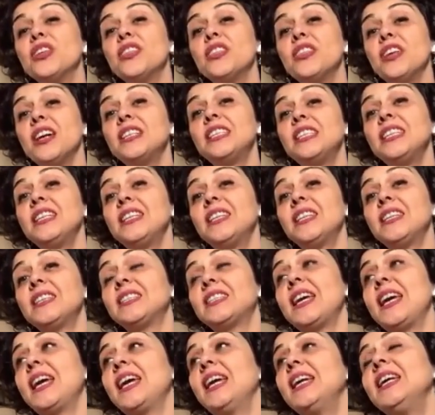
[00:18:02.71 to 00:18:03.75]
the thirteenth
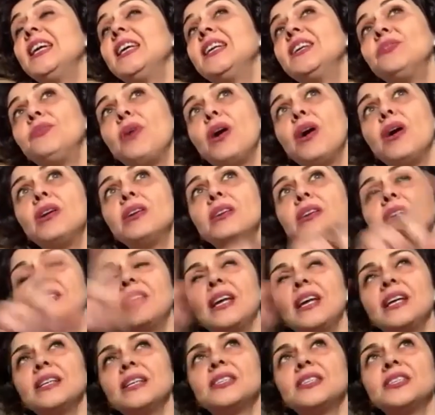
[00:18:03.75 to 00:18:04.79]
day in Iran,
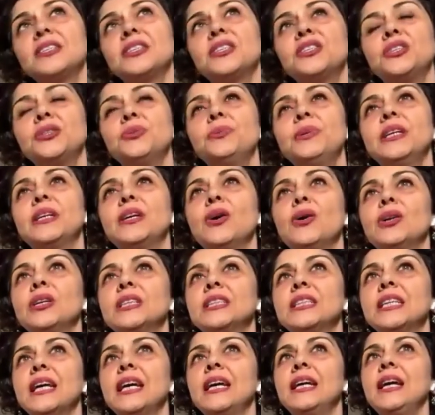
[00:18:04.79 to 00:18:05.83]
that's a two-week
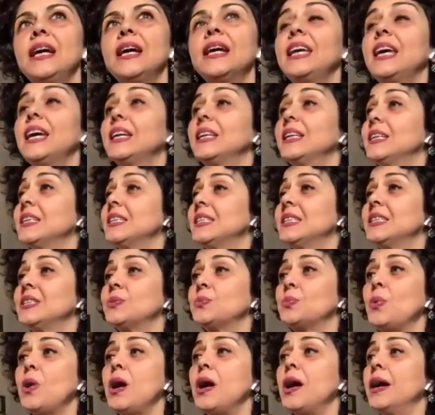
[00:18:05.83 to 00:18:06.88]
holiday. Again, this is
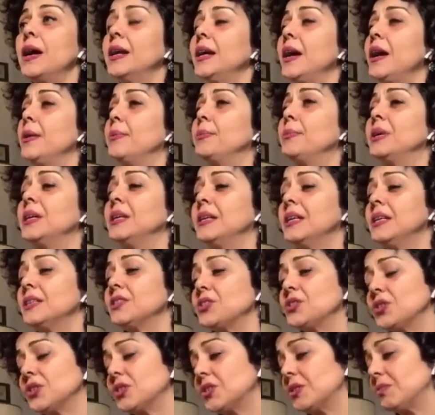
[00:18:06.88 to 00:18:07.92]
why, I mean,
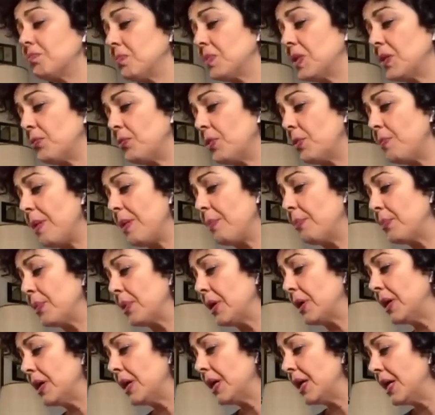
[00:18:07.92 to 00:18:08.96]
let's just
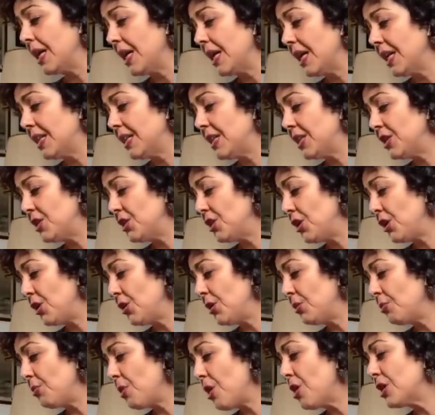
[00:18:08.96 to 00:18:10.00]
remember that, you
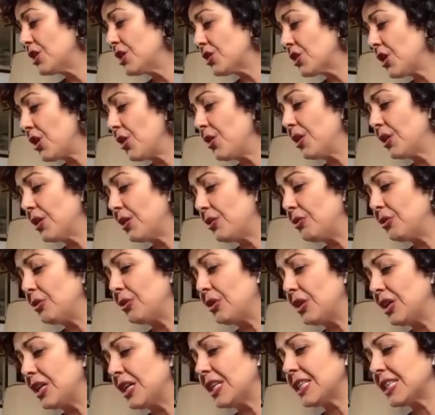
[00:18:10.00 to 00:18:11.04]
know, Iran is going
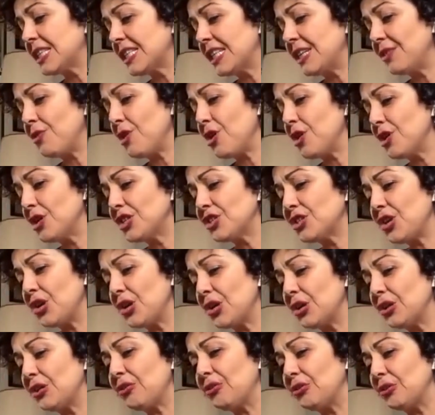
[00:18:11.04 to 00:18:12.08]
through this. Iran is
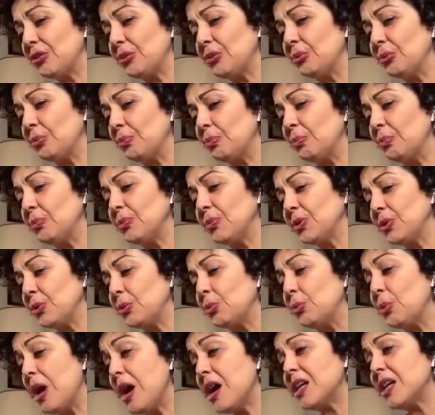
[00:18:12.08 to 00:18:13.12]
going through
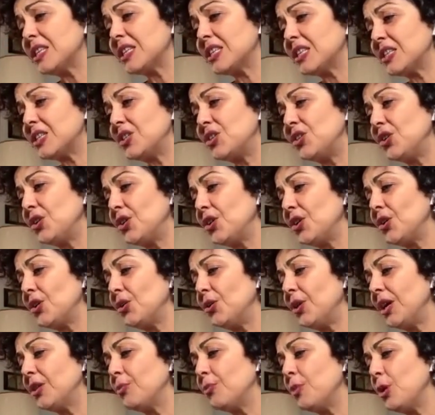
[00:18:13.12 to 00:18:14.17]
the worst, you know.
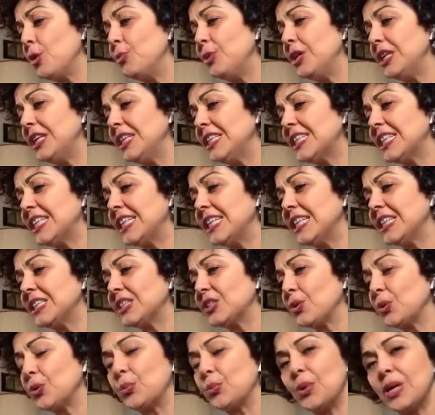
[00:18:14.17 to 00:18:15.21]
At the moment, Italy
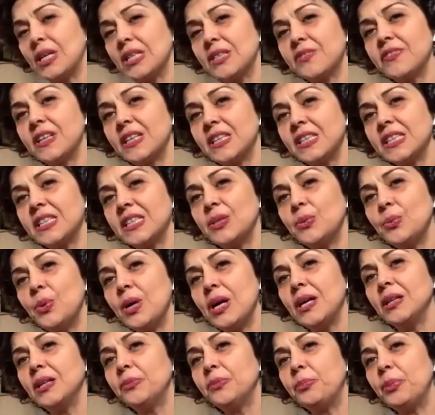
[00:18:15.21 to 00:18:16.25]
has got the worst figures in the
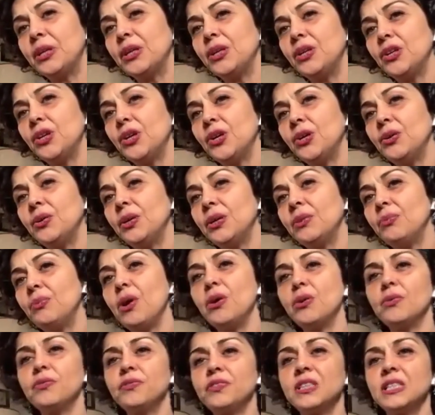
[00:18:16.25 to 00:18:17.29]
world, but, you know,
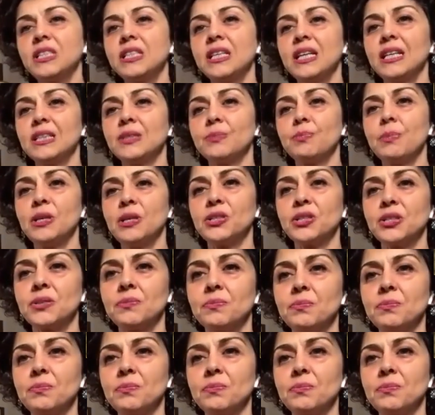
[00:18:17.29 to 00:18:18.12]
Iran obviously has much